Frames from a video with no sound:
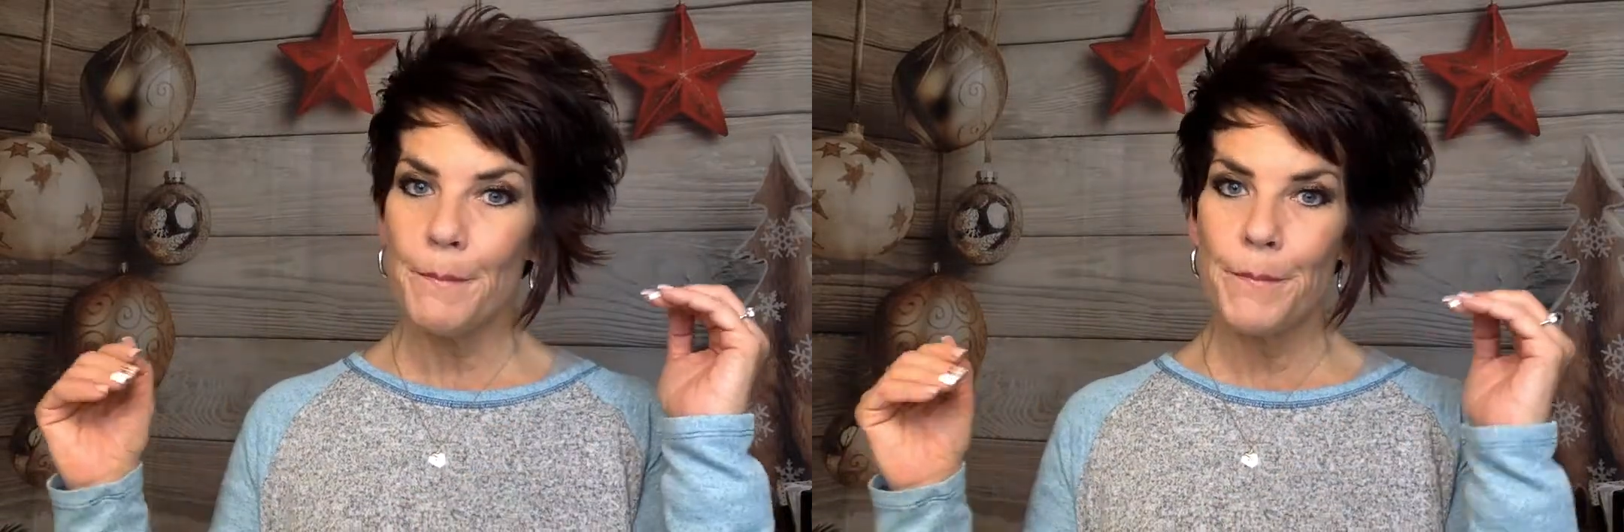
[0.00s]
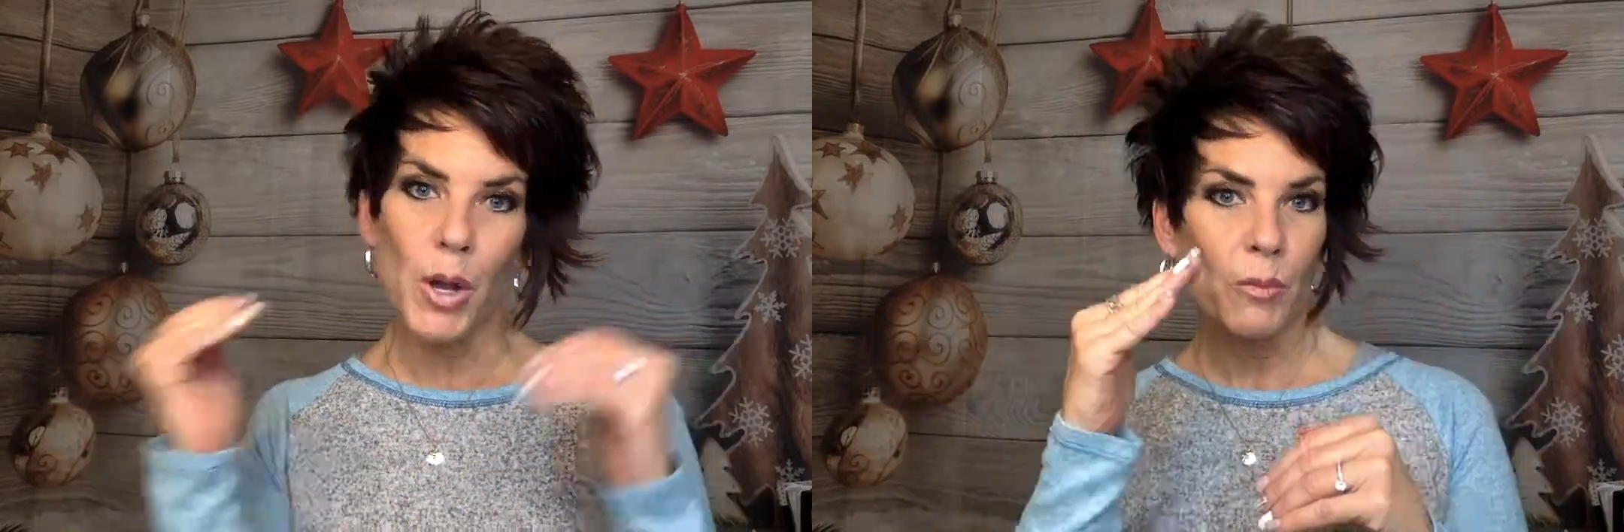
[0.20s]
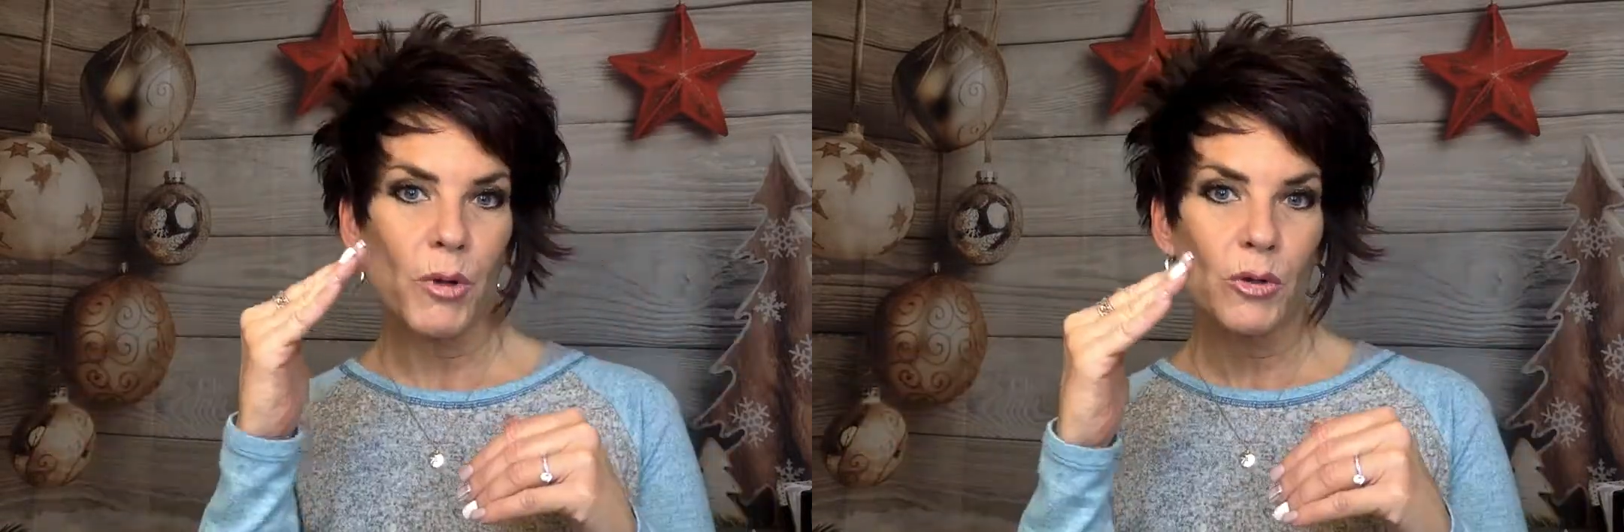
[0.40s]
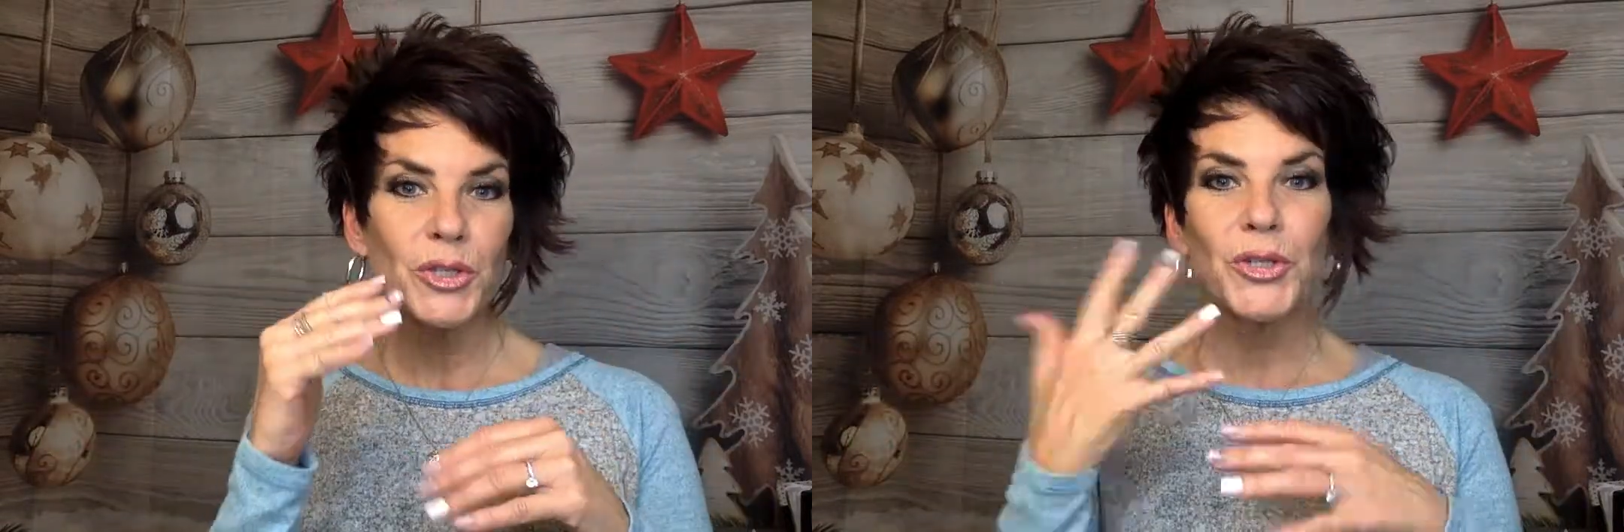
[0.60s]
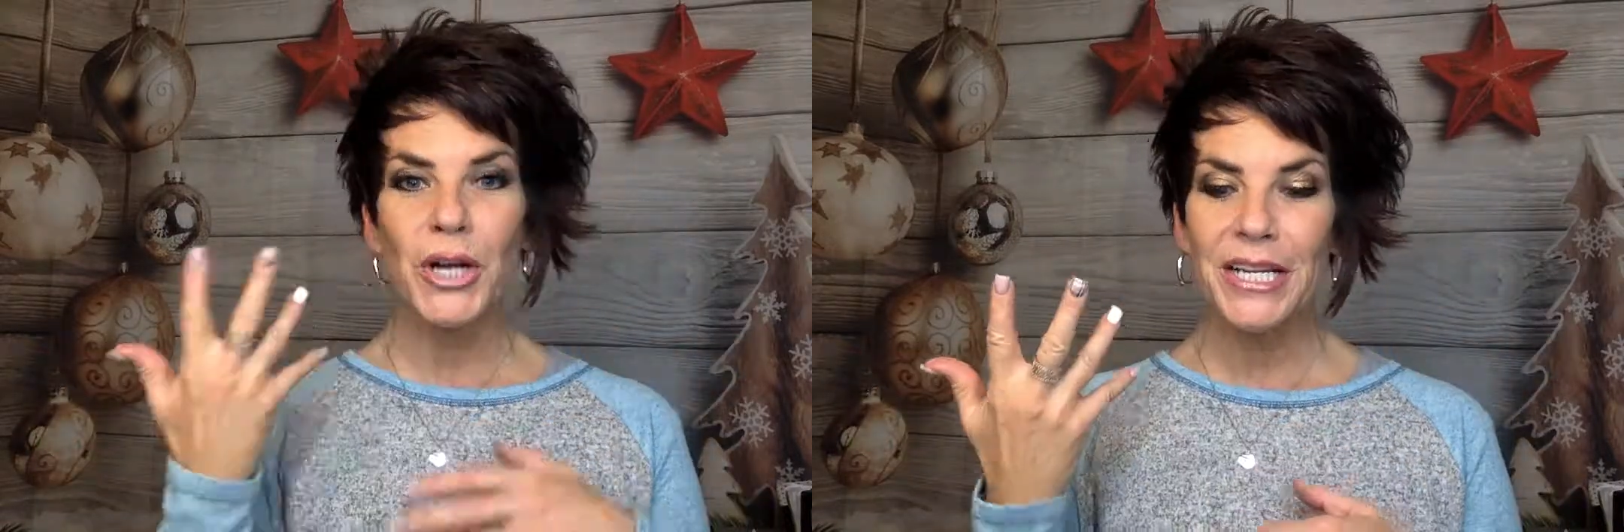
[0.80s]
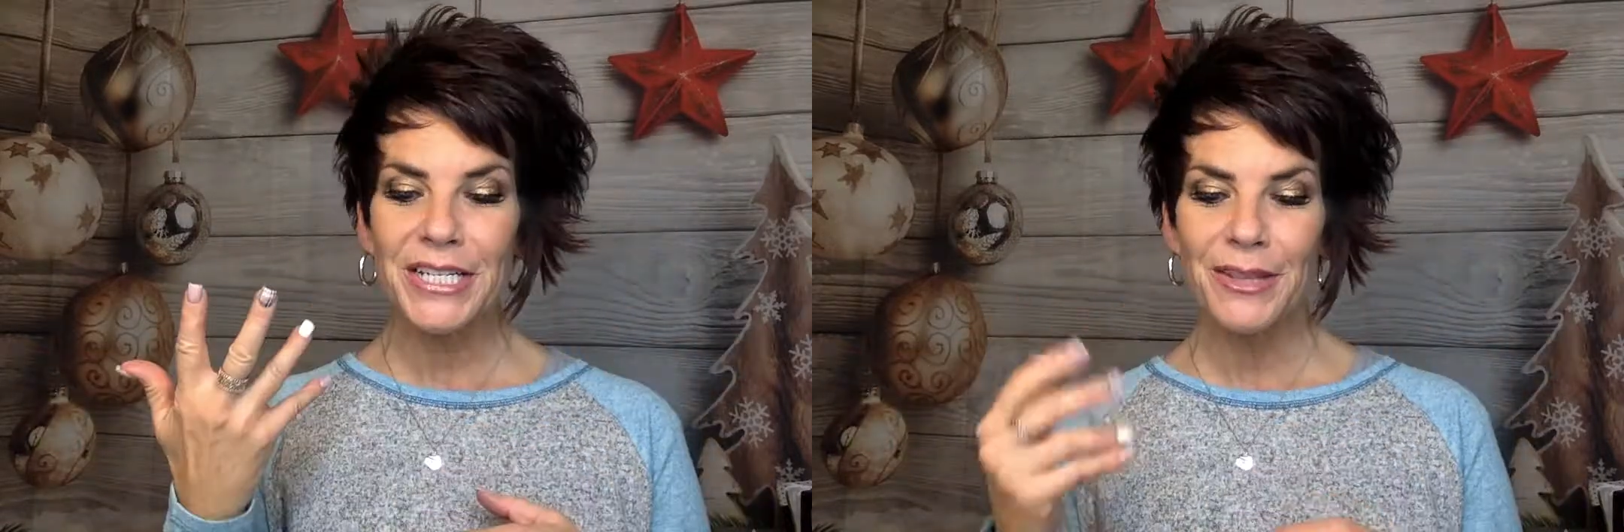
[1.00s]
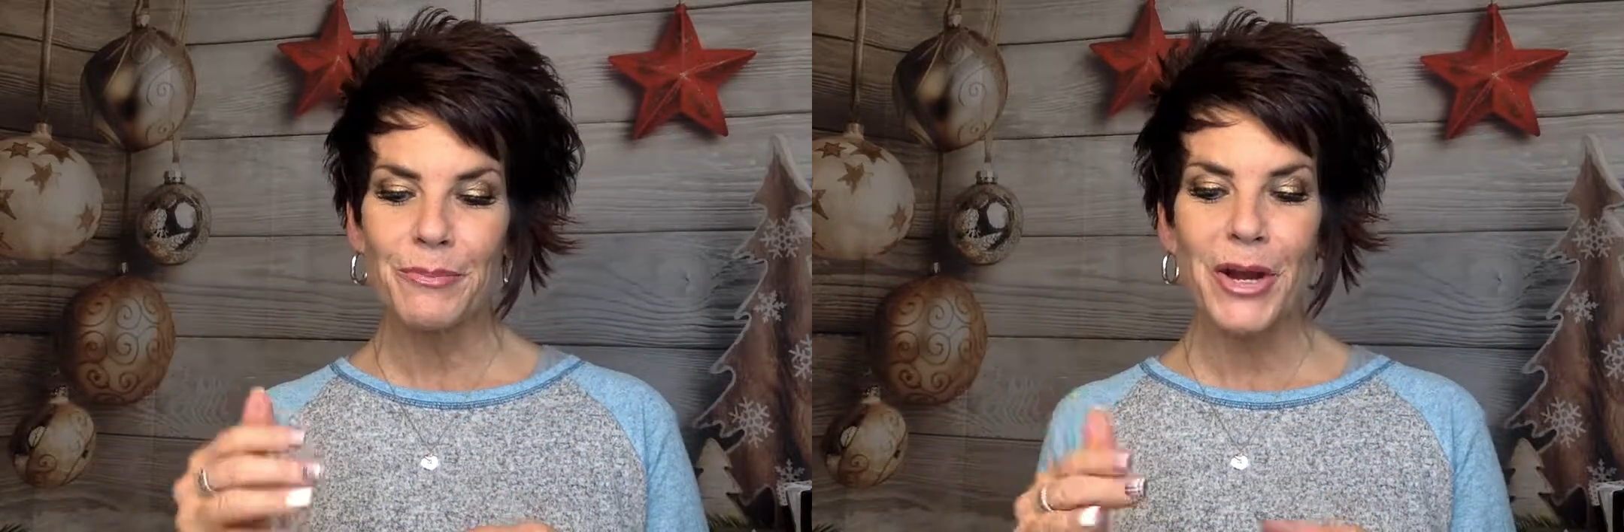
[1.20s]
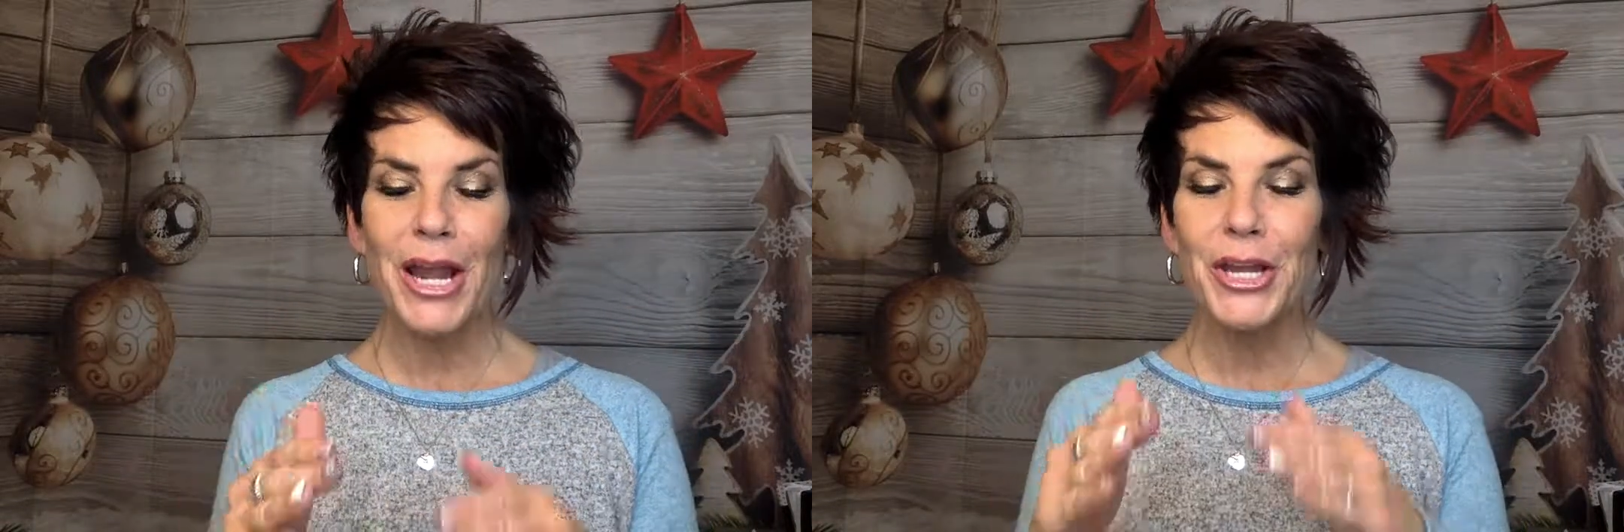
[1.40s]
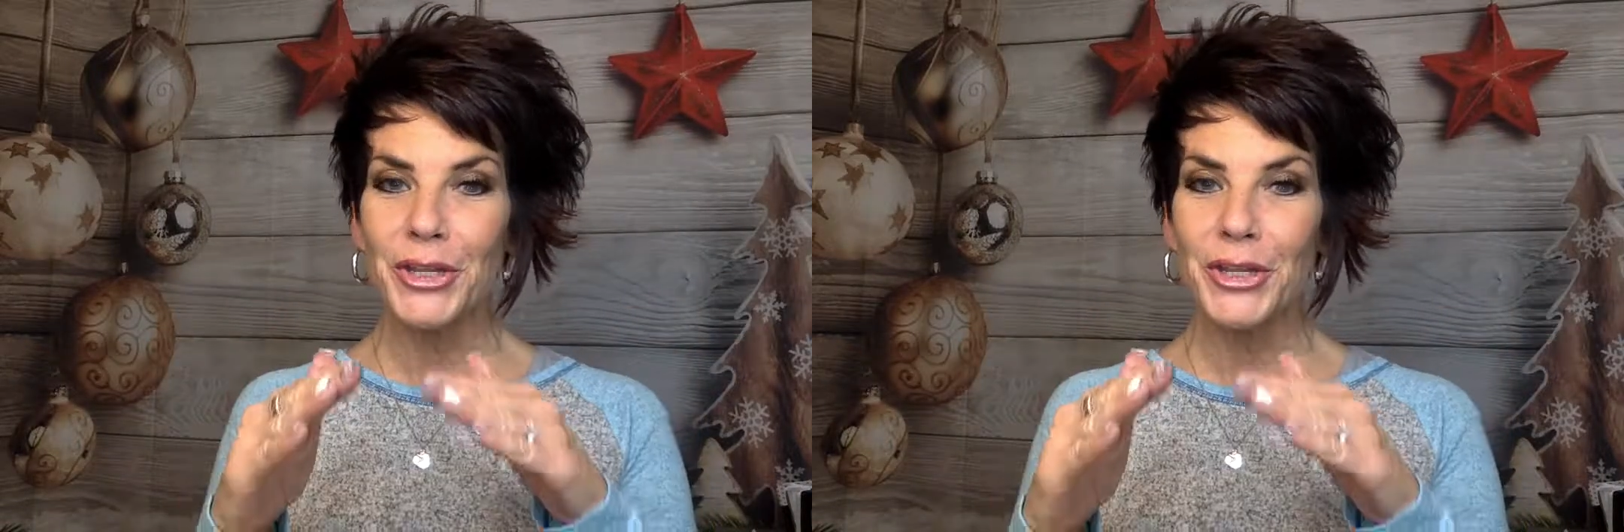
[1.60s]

boom, goes straight to the brain.